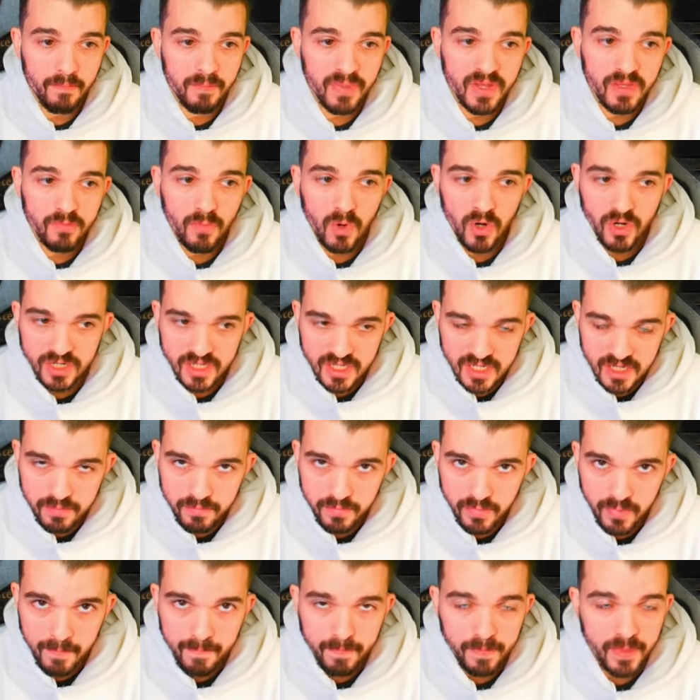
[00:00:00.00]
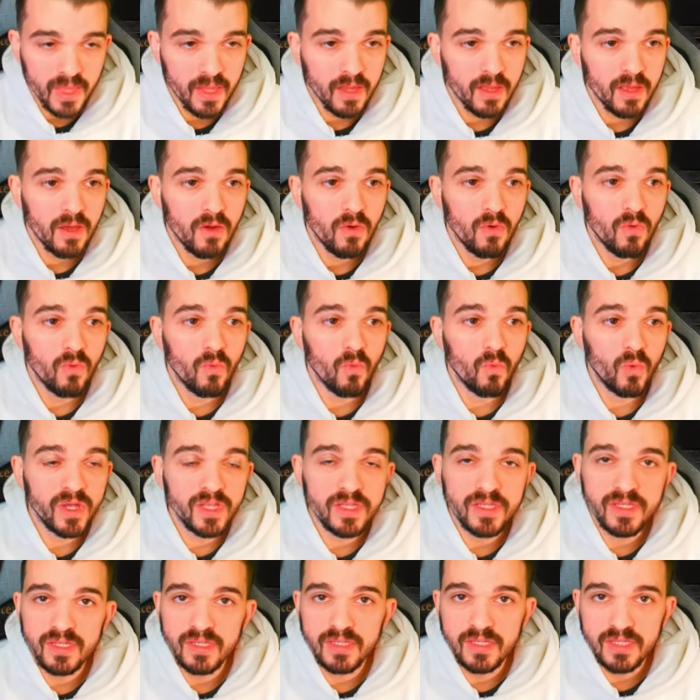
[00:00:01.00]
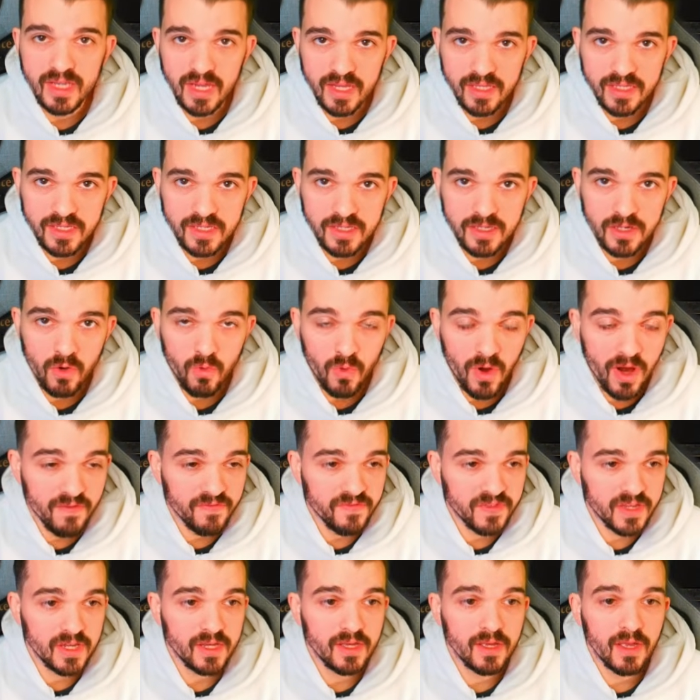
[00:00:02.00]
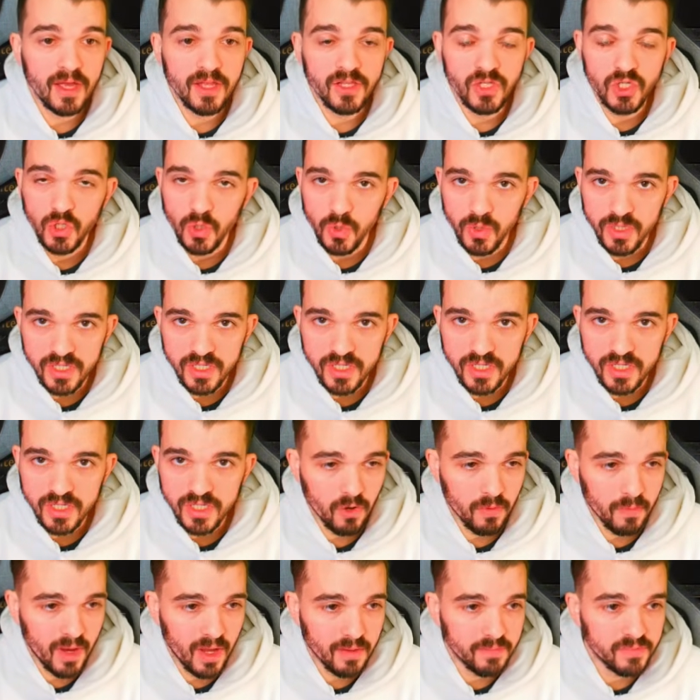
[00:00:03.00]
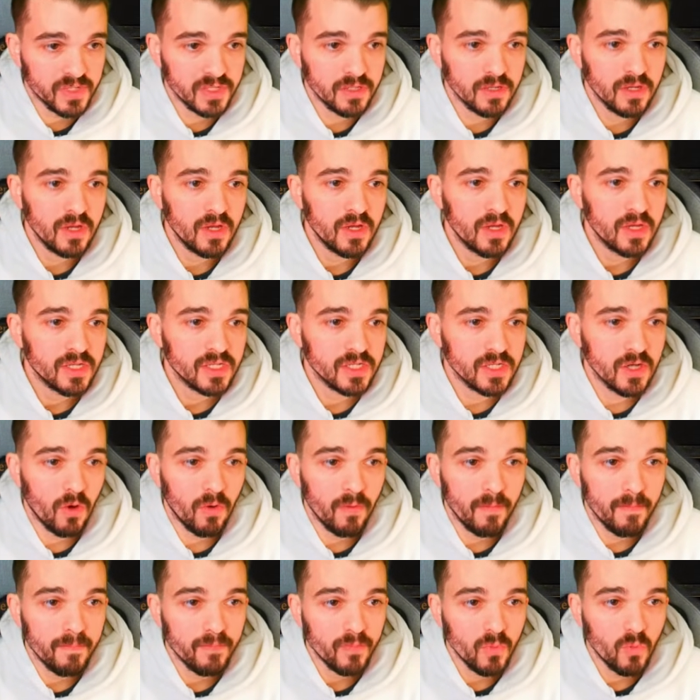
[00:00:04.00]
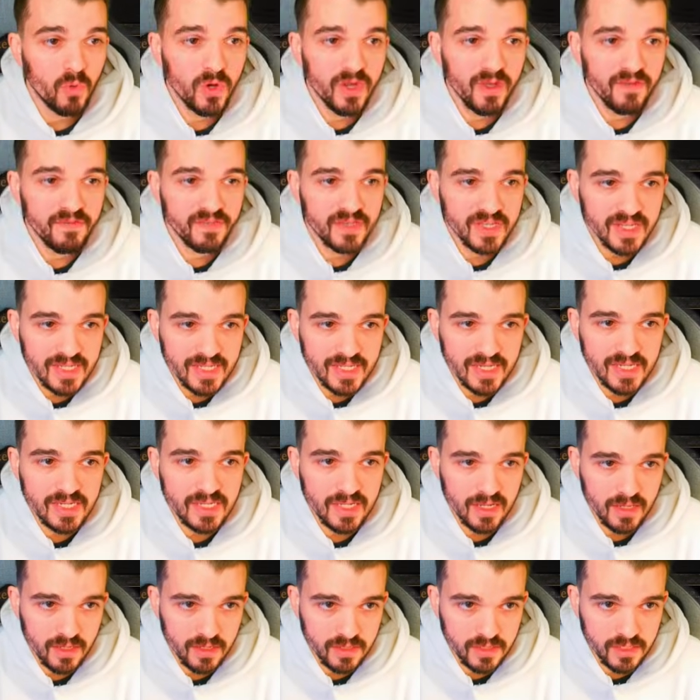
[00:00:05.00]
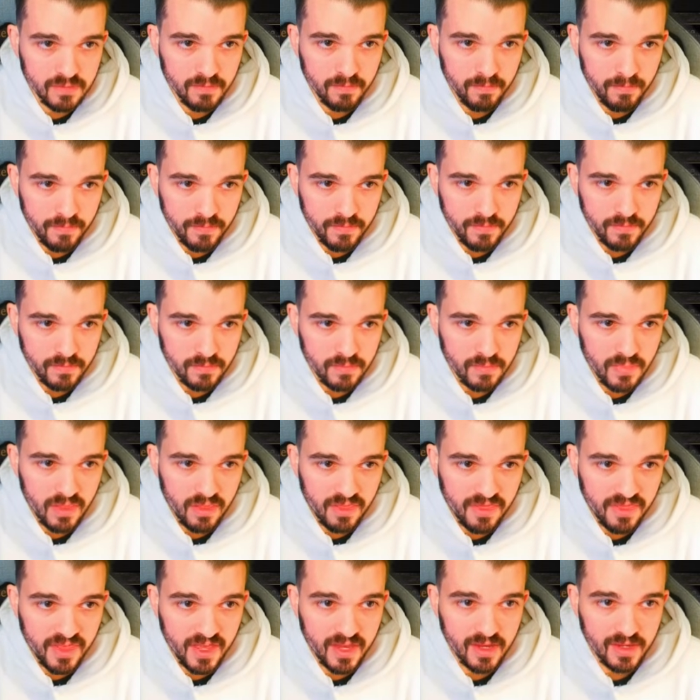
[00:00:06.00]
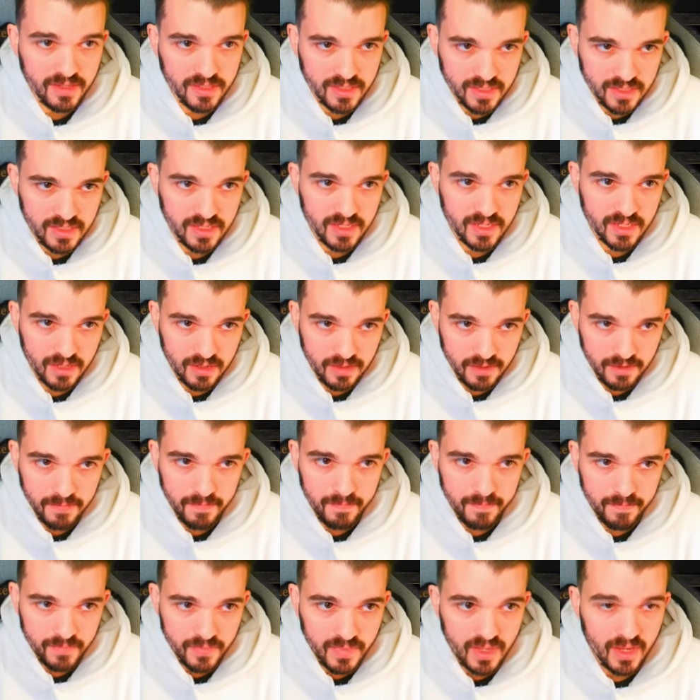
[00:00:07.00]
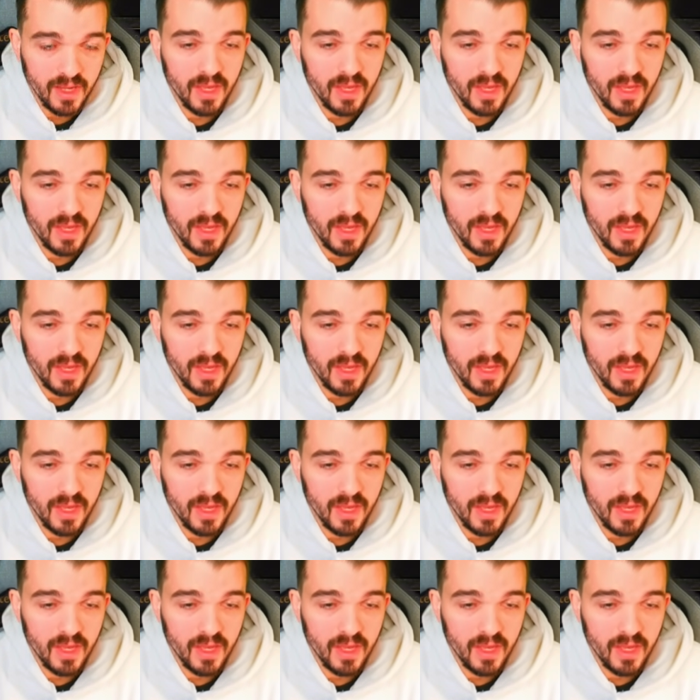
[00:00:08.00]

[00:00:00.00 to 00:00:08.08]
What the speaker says: a bit more deep with that crafting and choosing your maps. So we have these distilled things here.